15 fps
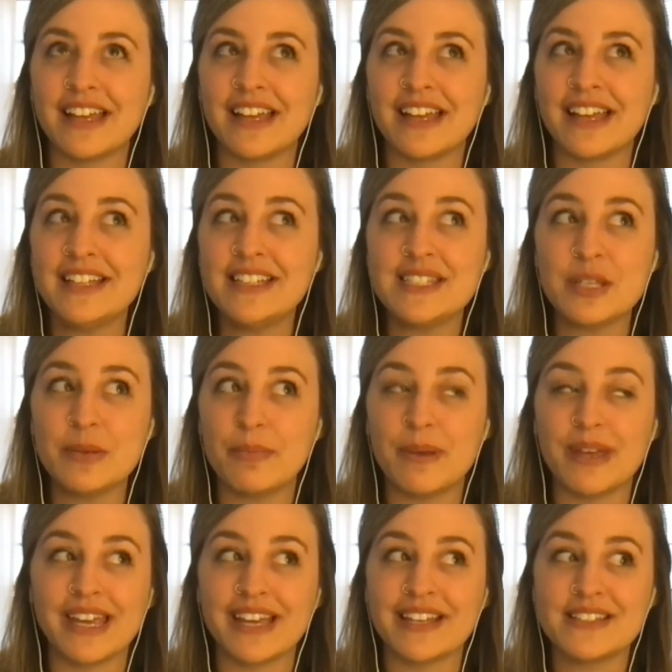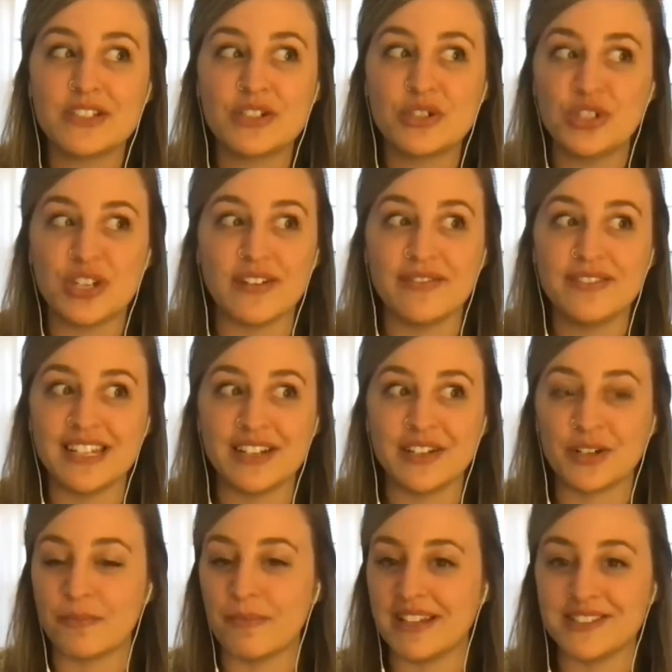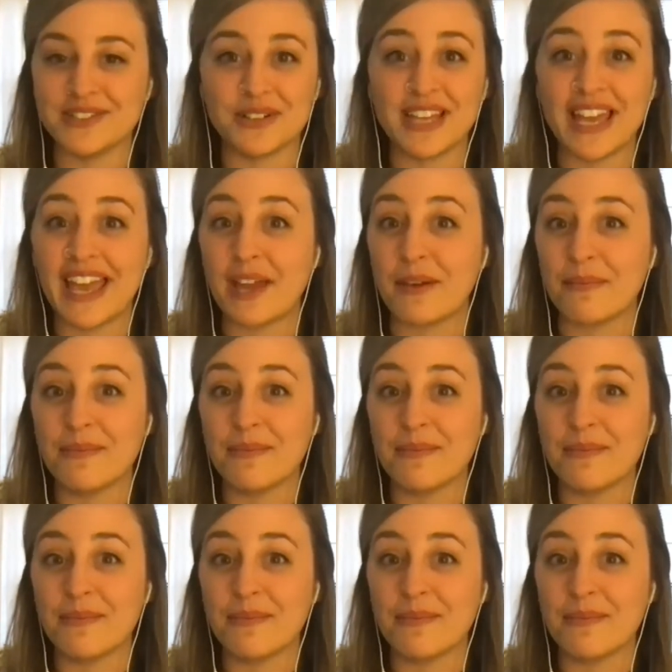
it's the biggest shift in your mental game